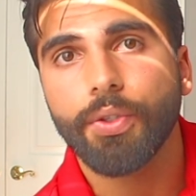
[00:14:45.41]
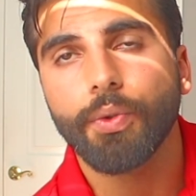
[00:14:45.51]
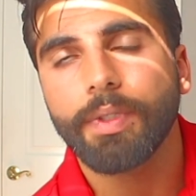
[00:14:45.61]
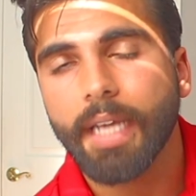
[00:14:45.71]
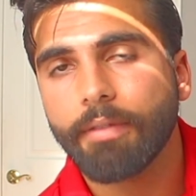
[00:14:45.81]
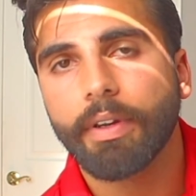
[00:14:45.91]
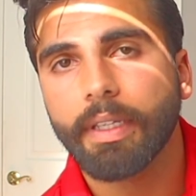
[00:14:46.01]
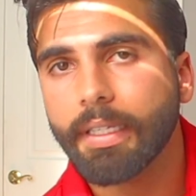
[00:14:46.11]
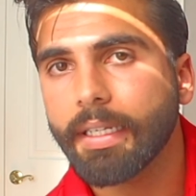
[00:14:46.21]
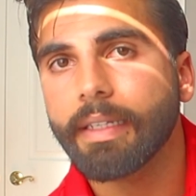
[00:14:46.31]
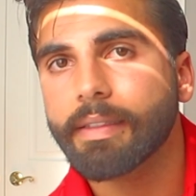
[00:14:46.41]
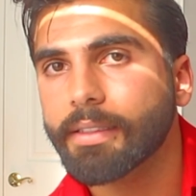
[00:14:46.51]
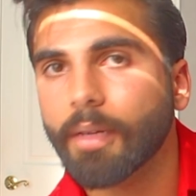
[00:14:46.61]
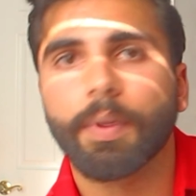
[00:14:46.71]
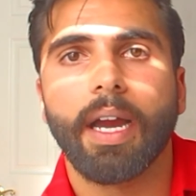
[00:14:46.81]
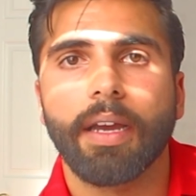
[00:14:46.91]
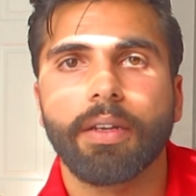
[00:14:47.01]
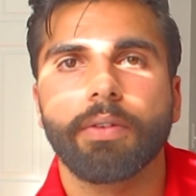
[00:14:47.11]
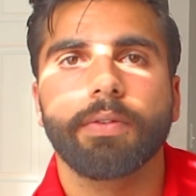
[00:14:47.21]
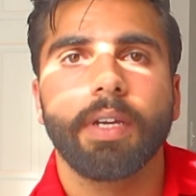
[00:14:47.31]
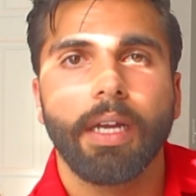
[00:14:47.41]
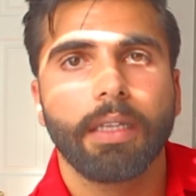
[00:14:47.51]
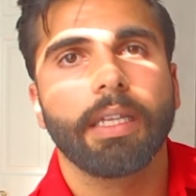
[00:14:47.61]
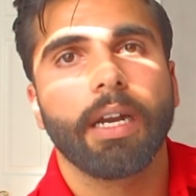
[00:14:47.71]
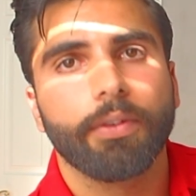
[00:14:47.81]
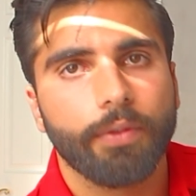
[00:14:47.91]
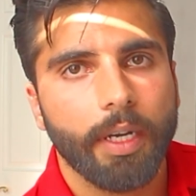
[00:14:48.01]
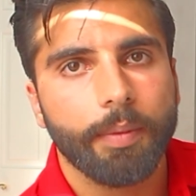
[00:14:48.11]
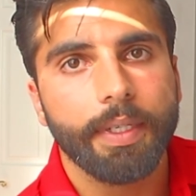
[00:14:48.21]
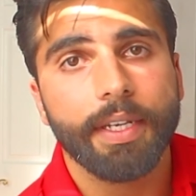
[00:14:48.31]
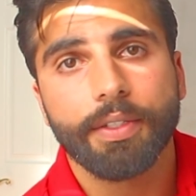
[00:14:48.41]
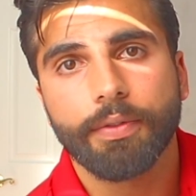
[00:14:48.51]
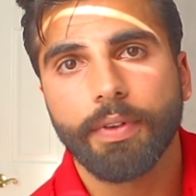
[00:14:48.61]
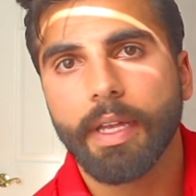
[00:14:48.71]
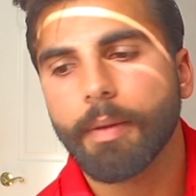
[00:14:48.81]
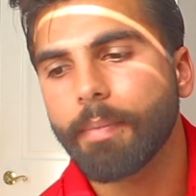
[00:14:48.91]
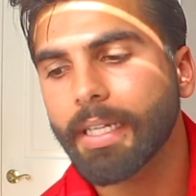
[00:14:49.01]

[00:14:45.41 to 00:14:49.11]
You definitely need some kind of letter of recommendation for them.